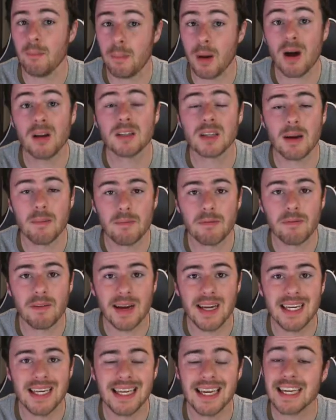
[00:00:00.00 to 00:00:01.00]
but I'm
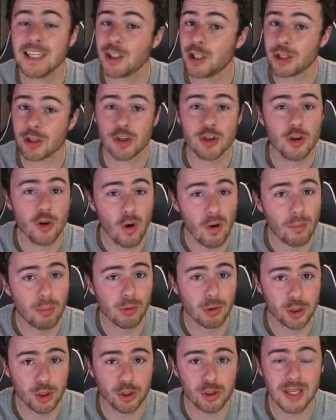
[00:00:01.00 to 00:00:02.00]
finding it's just not
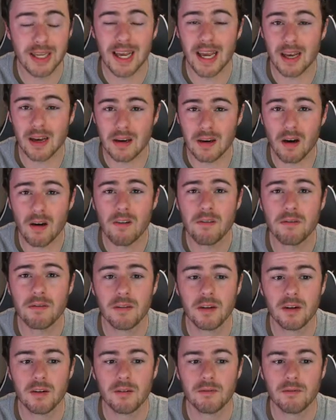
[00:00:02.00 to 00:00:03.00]
producing enough
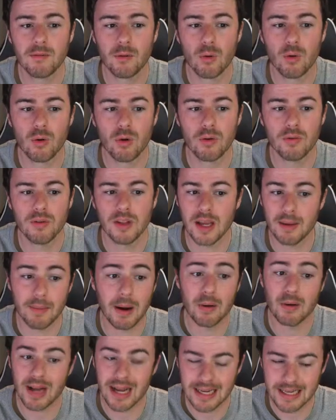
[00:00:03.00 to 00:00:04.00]
for the
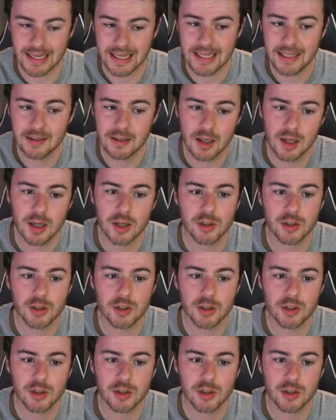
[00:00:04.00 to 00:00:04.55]
amount I need.